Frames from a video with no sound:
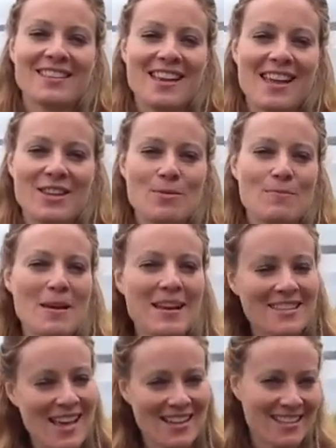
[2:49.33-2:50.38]
And you mix
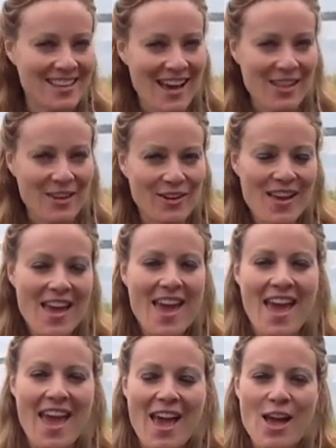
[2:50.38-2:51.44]
that together,
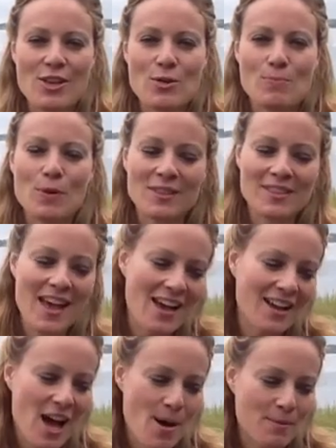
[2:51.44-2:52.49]
and you put that
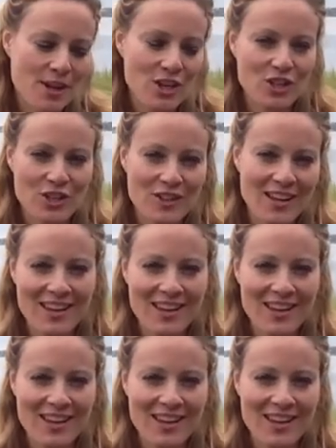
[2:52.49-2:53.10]
combination